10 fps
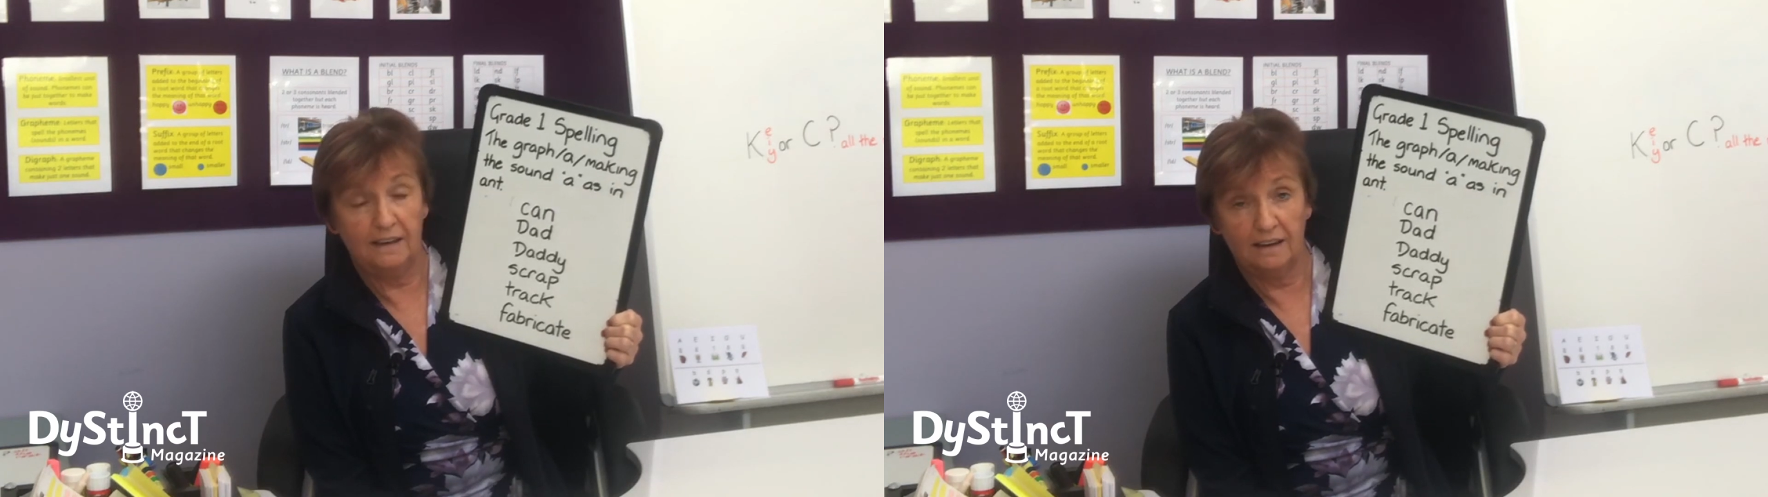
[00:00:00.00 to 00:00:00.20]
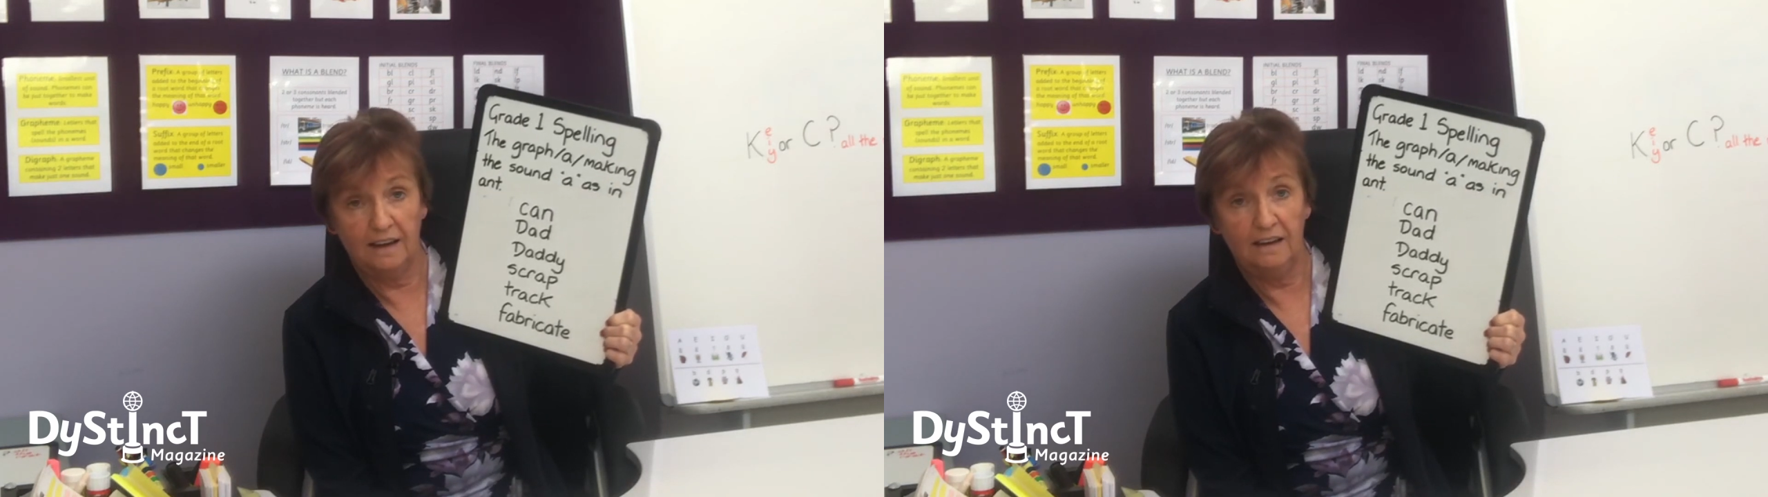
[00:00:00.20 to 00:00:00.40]

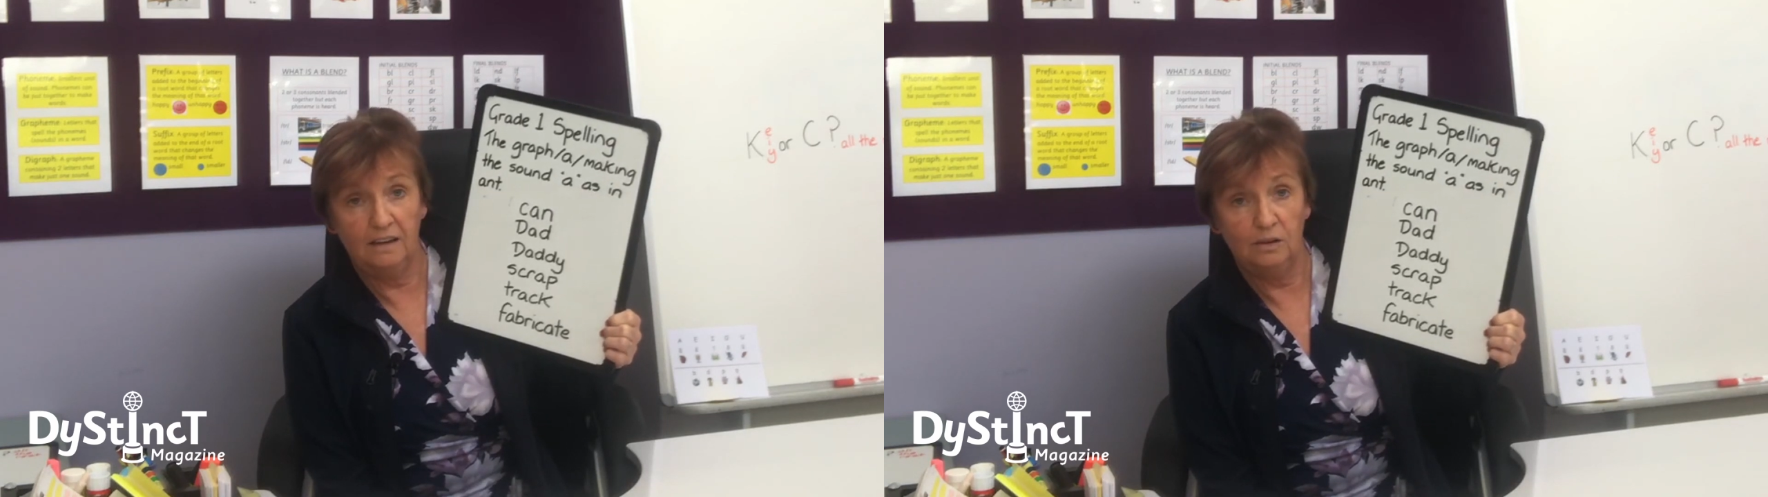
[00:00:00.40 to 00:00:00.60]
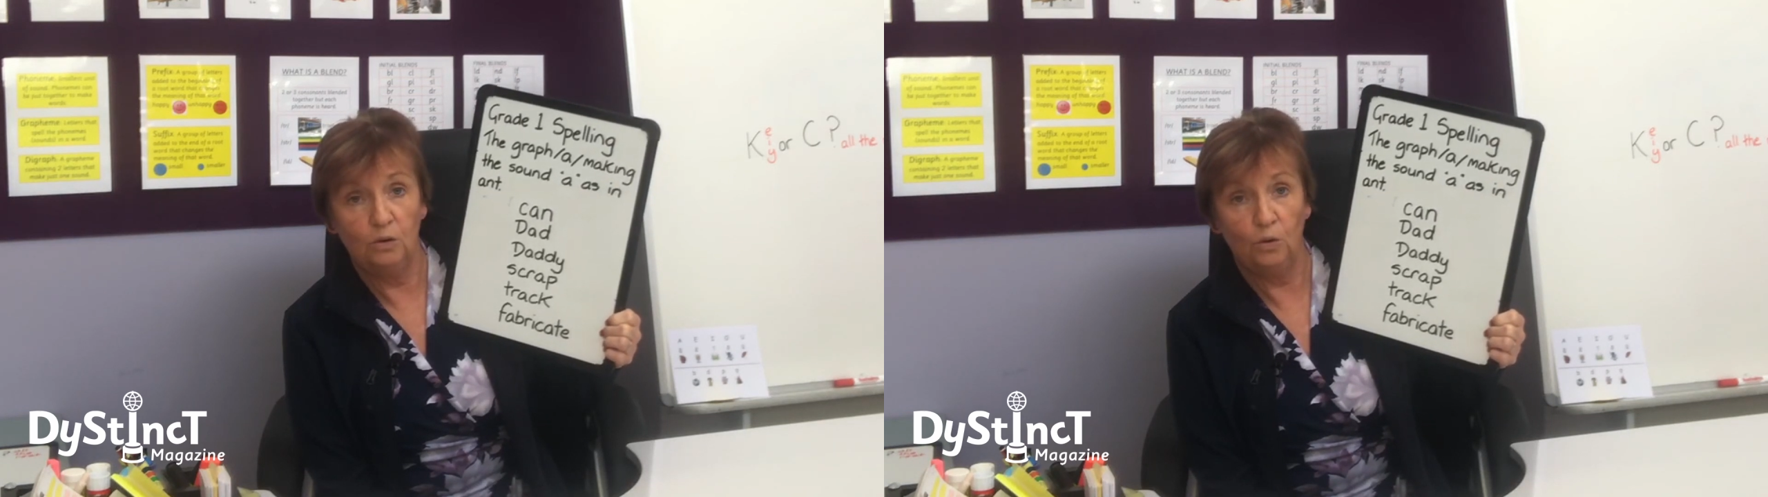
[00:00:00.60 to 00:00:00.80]
K
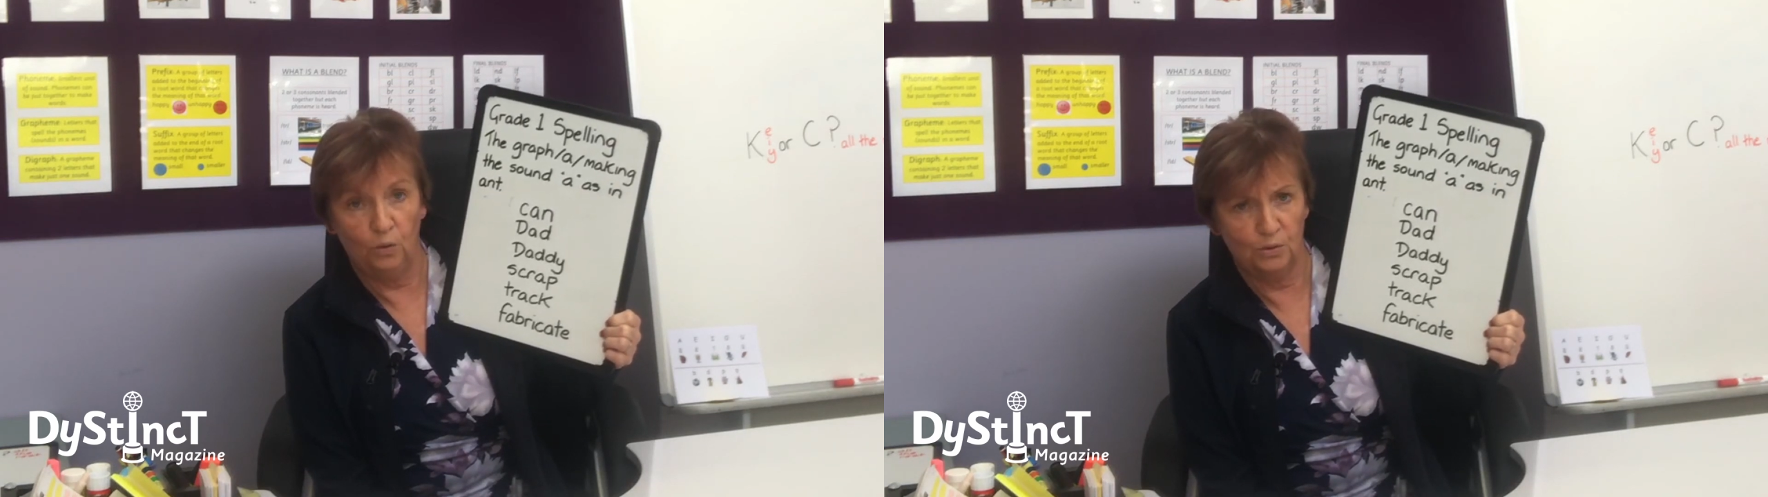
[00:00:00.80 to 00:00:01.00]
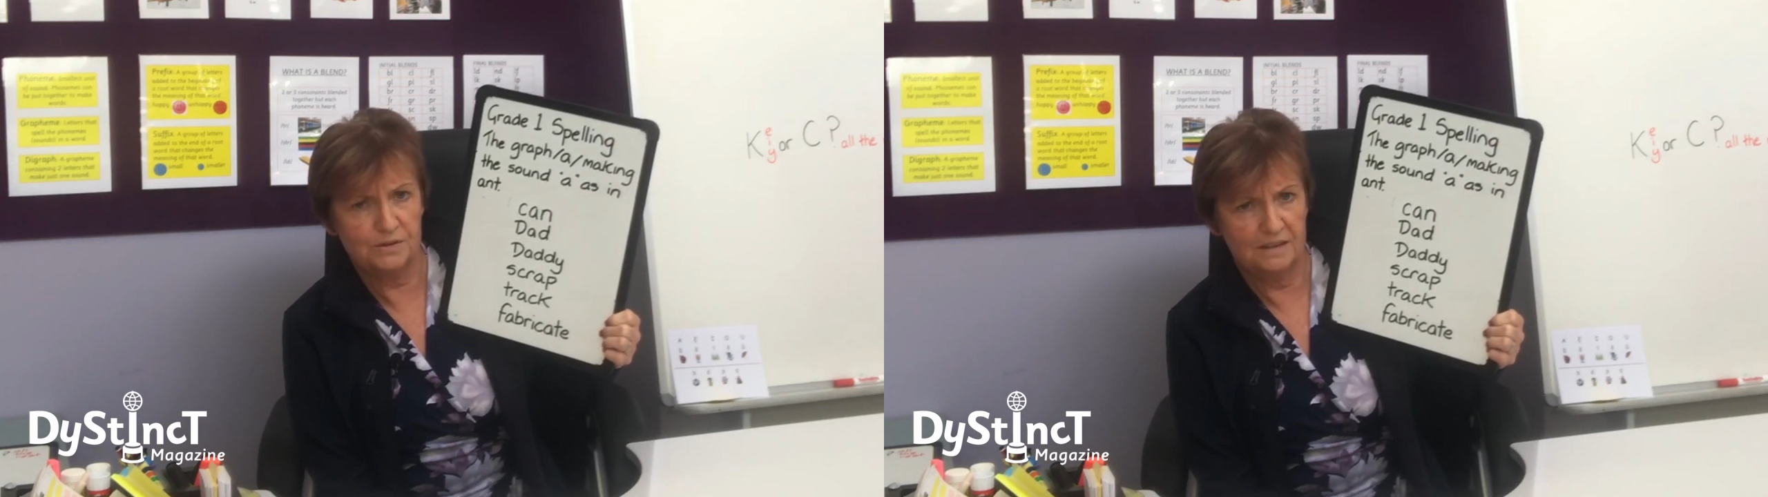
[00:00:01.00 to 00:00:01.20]
or
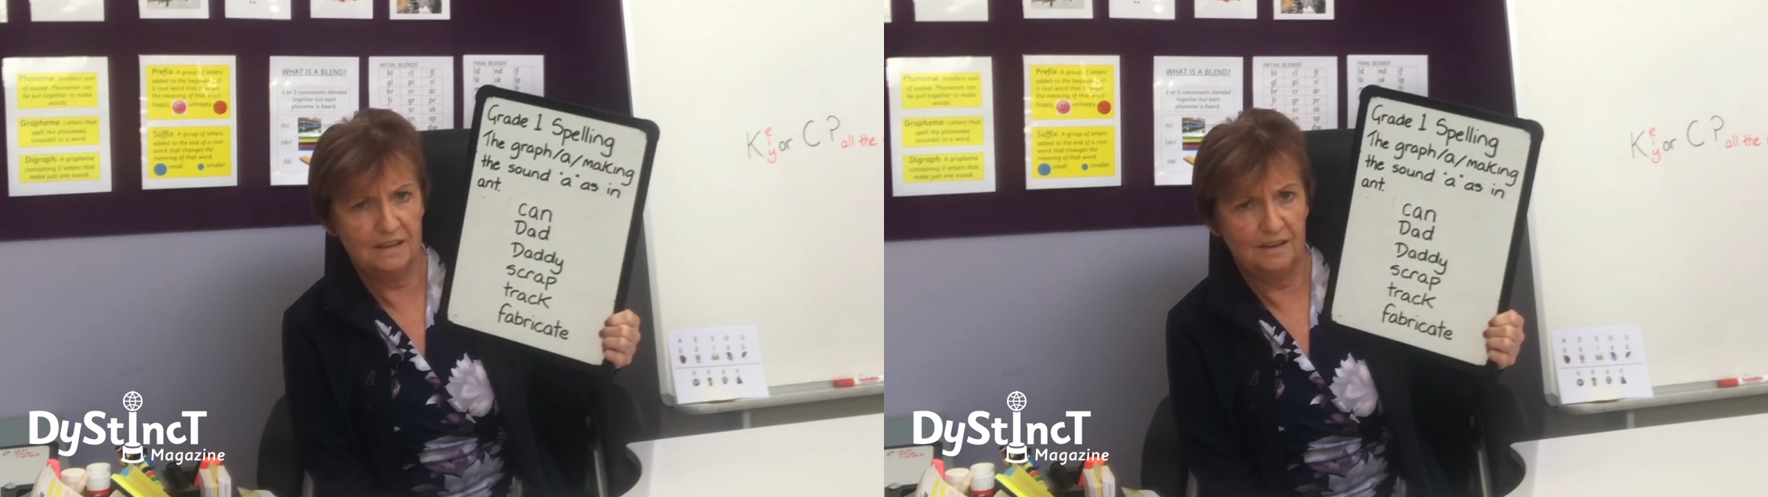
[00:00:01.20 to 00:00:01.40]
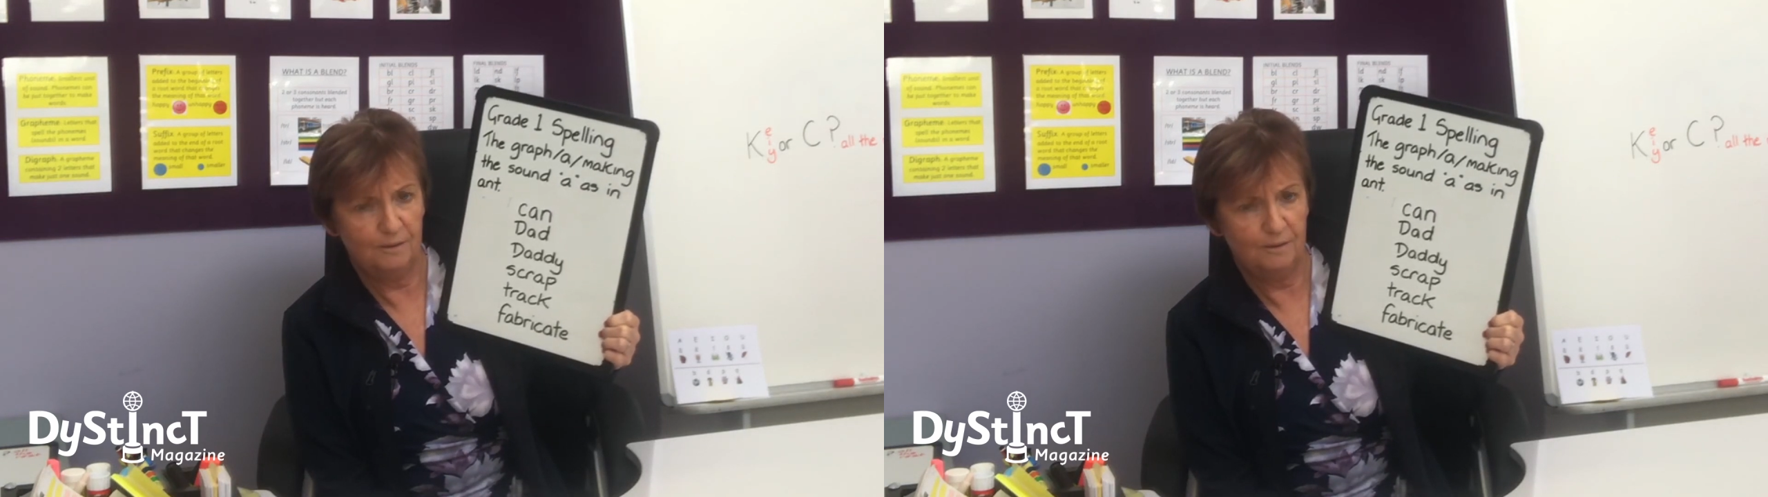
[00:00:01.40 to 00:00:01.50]
C.